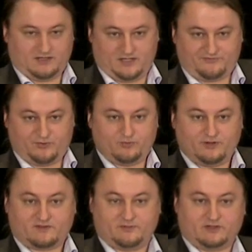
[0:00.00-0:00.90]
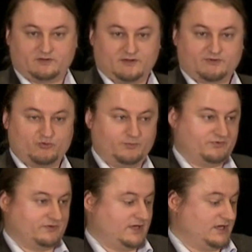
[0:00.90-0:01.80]
A few words about our group.
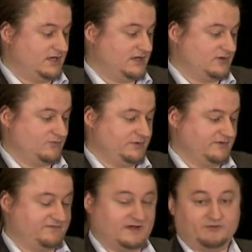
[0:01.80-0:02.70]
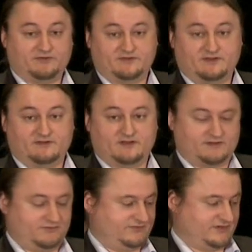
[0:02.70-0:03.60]
Uh, we were founded in
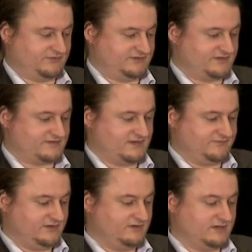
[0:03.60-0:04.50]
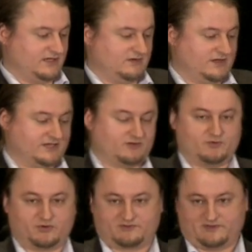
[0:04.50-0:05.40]
2007. Our
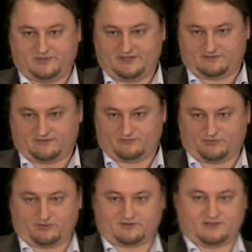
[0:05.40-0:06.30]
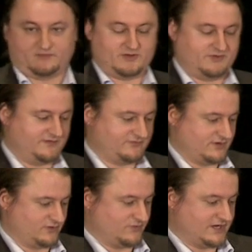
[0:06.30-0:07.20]
headquarters are based in Gibraltar, where we have
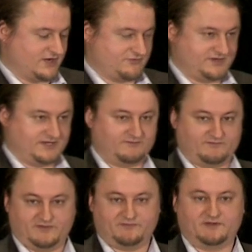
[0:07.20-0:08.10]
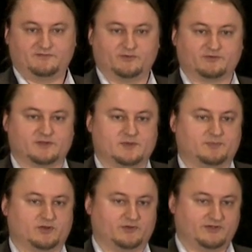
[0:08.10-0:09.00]
around 150 full-time
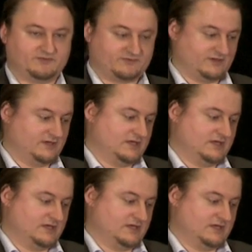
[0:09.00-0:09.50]
employees.